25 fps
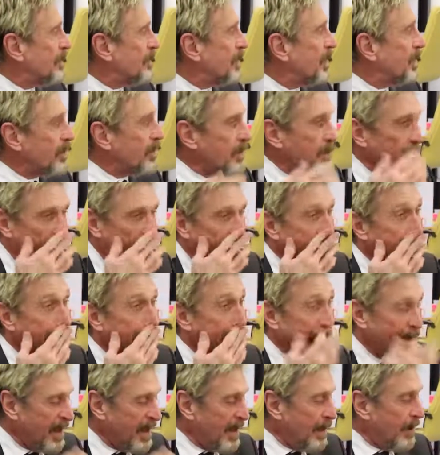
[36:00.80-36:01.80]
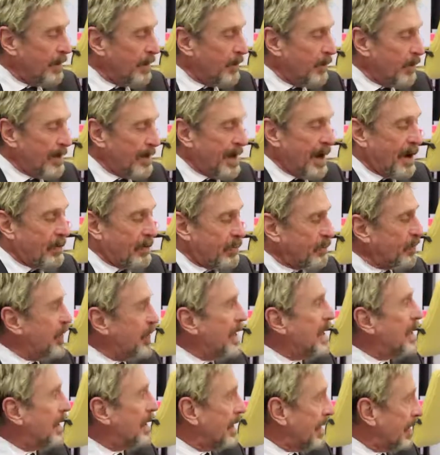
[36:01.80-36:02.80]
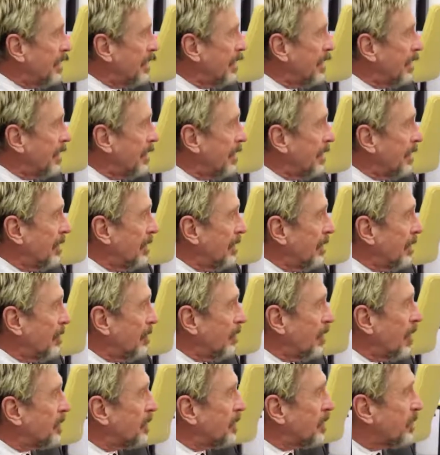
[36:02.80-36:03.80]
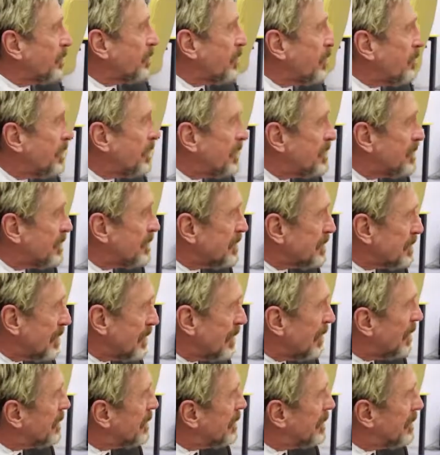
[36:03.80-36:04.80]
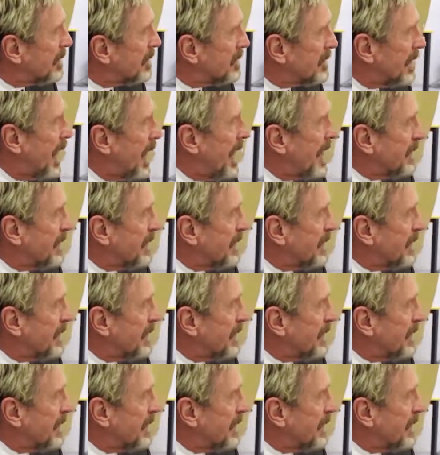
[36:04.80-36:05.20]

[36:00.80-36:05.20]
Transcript: some other thing without reading what the permissions are that it's